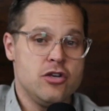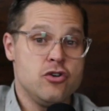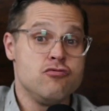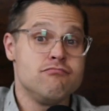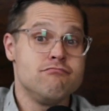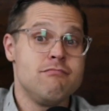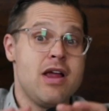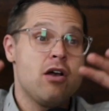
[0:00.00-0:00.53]

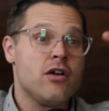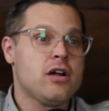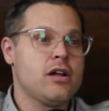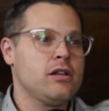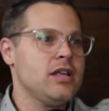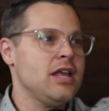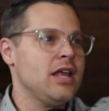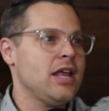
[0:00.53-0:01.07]

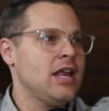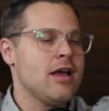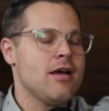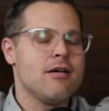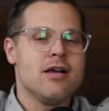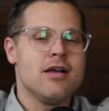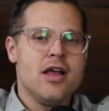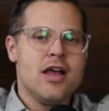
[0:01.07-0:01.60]
numerically in
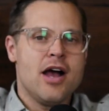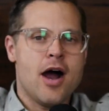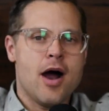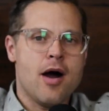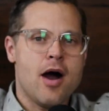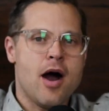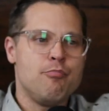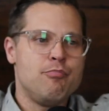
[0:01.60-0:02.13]
a
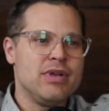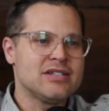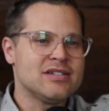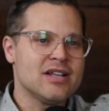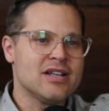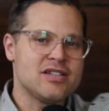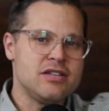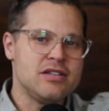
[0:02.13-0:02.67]

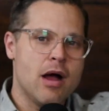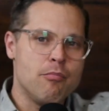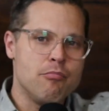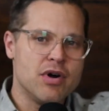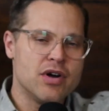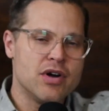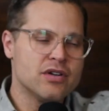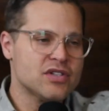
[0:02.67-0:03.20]
business
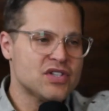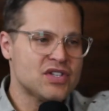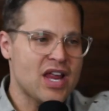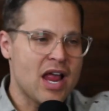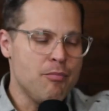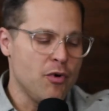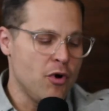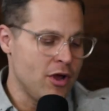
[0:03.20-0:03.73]
number
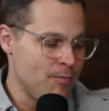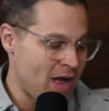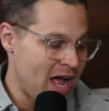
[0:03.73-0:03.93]
standpoint,